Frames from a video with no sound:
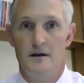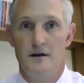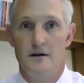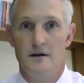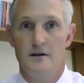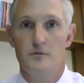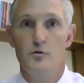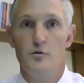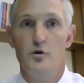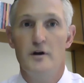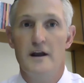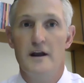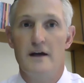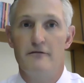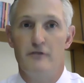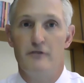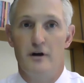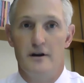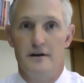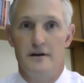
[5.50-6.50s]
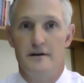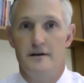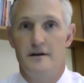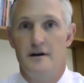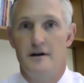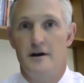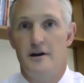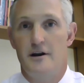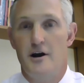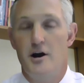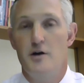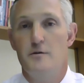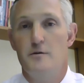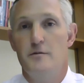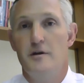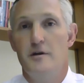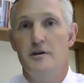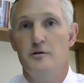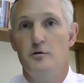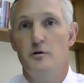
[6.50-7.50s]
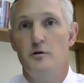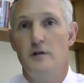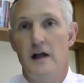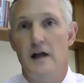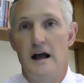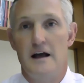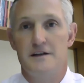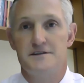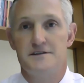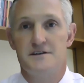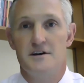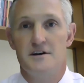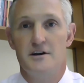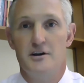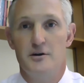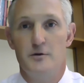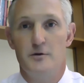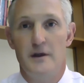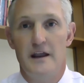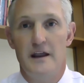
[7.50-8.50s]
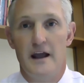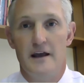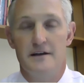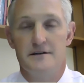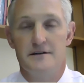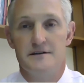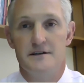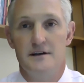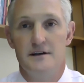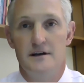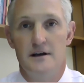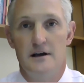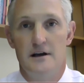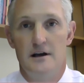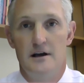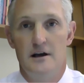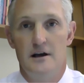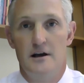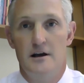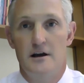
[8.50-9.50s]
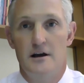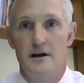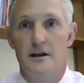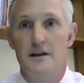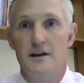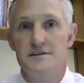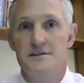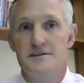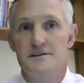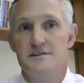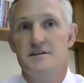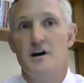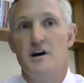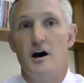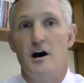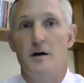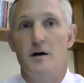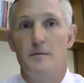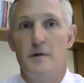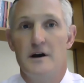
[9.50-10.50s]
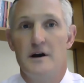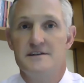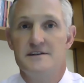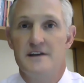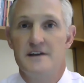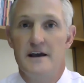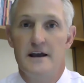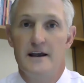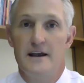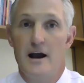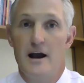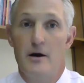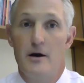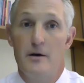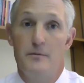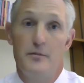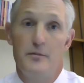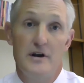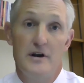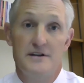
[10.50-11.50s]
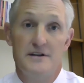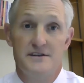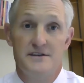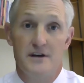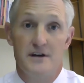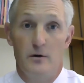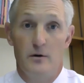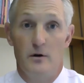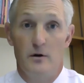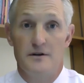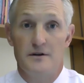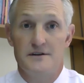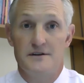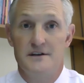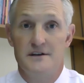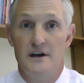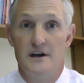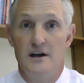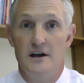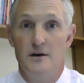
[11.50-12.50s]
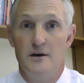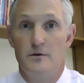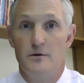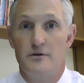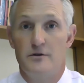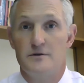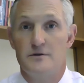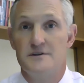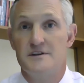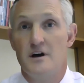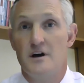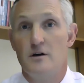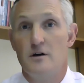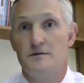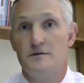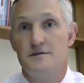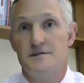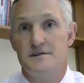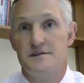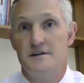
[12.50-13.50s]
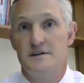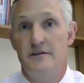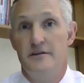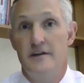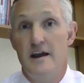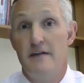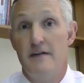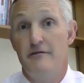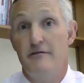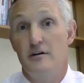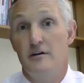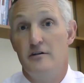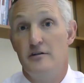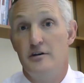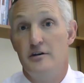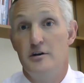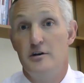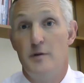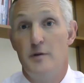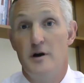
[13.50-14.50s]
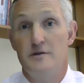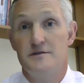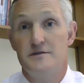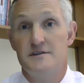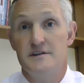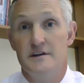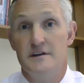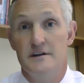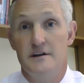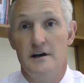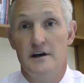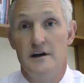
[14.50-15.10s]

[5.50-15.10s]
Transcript: Good morning, everyone, and I hope that you all had a good weekend. I'd like to start by saying how impressed I was with the results and the effort that you posted